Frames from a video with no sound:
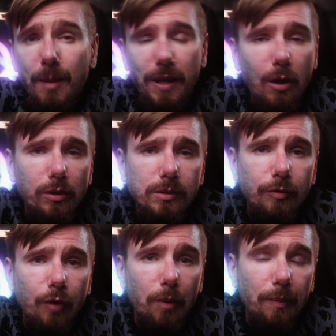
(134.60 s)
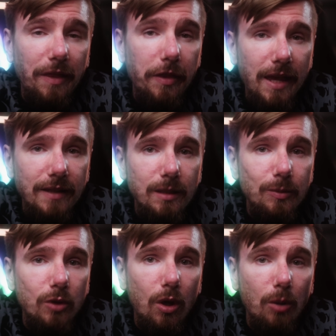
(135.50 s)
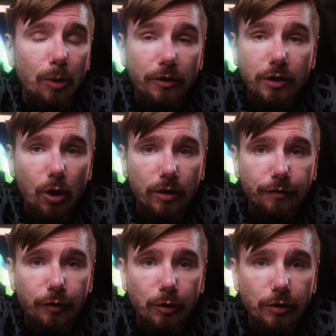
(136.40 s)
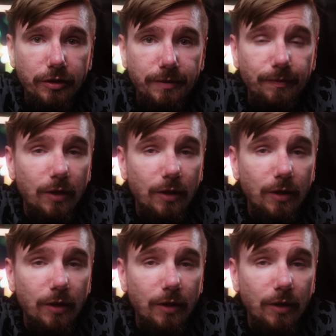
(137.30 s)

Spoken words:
But now let's move on, and the next tip is all about the autofocus.